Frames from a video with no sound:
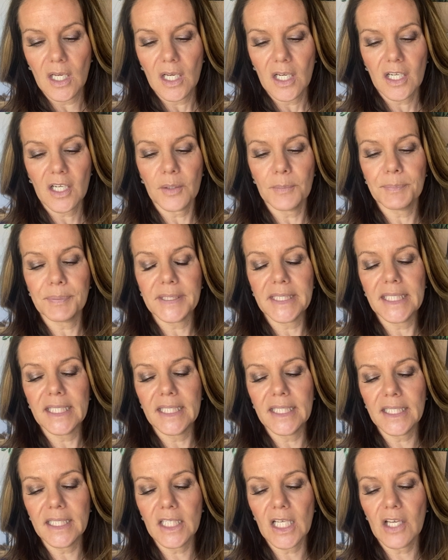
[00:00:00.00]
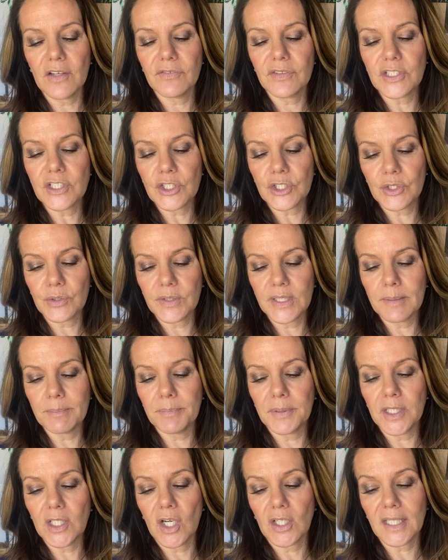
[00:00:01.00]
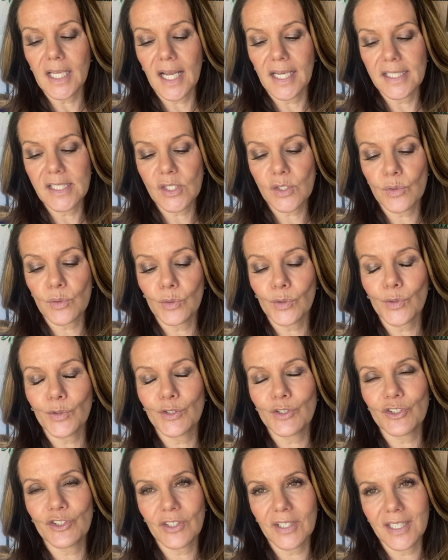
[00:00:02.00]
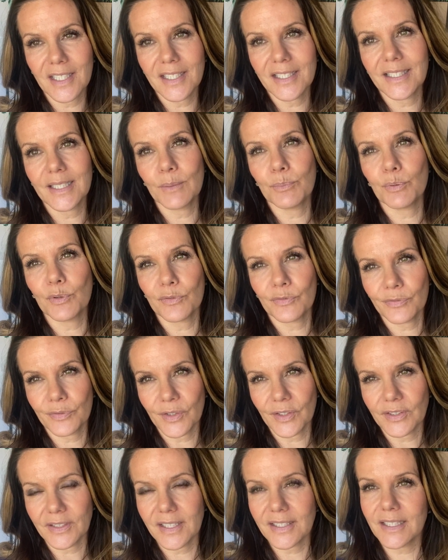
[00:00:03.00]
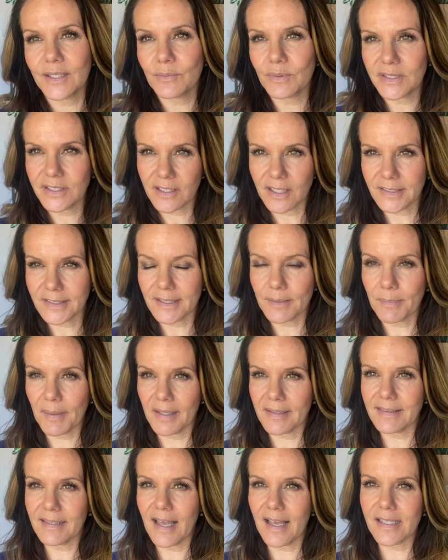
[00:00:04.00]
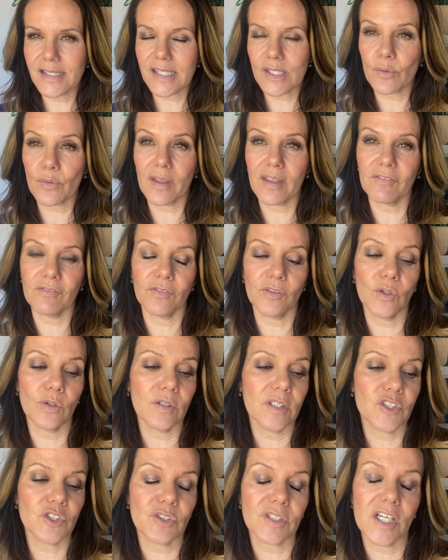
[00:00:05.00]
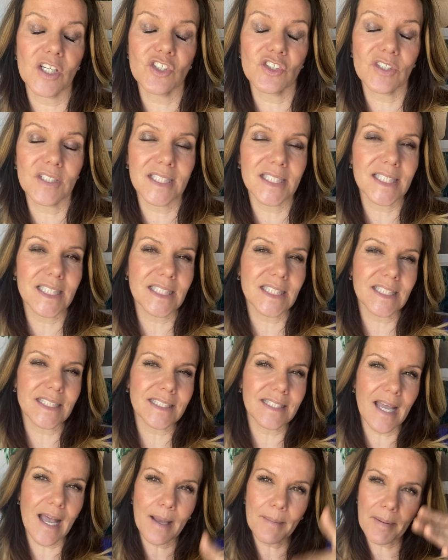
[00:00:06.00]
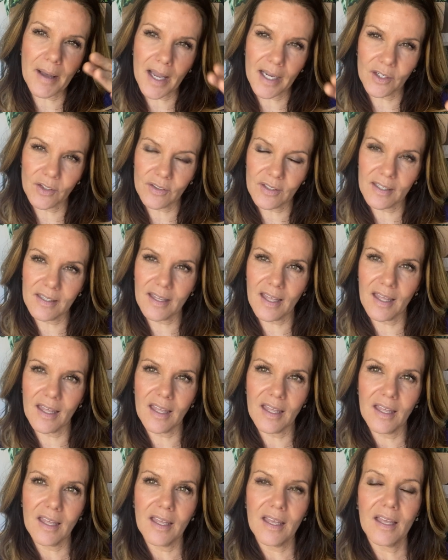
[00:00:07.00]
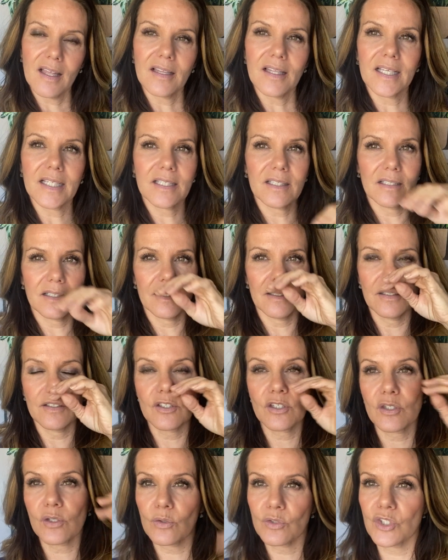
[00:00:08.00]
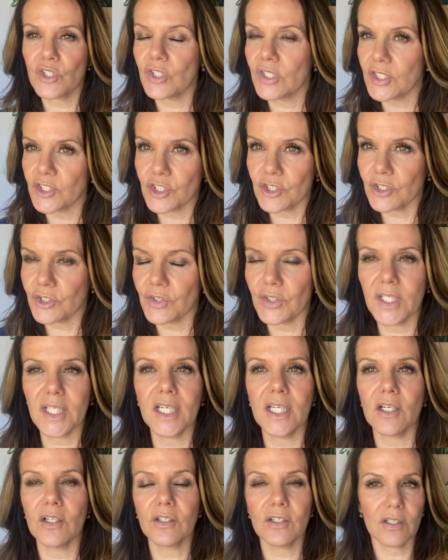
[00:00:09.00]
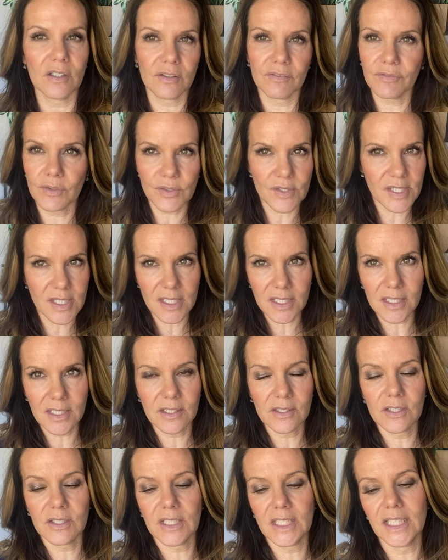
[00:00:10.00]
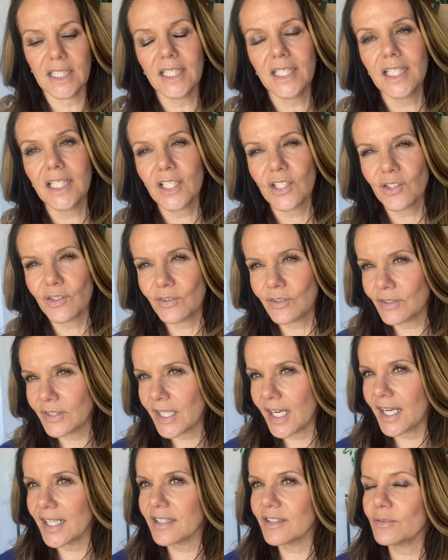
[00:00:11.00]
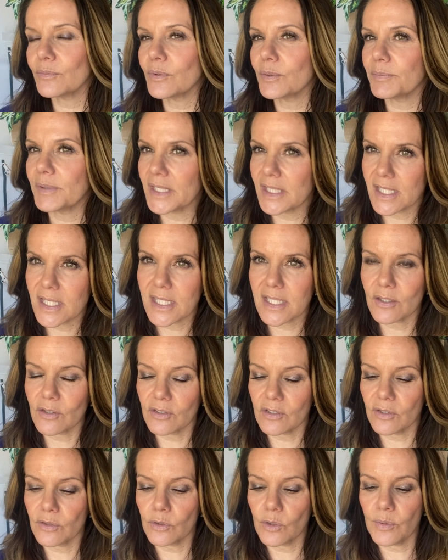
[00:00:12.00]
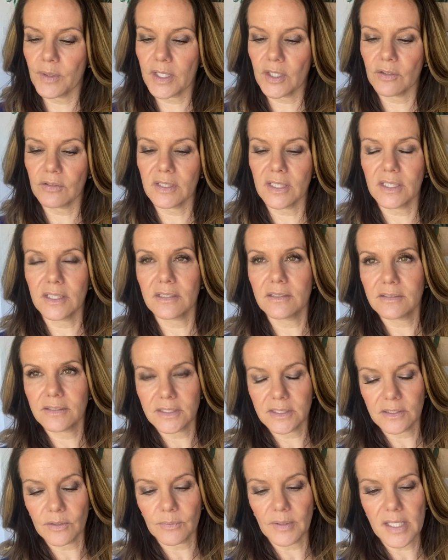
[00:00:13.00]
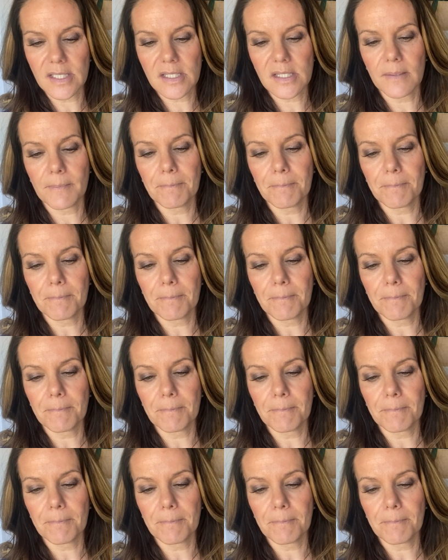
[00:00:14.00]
Completing of a degree beyond high school or GED preferred. I think we talked about that. So if your education is a tad higher than that, like an associate degree or university degree, you kind of will be considered a little quicker than the rest.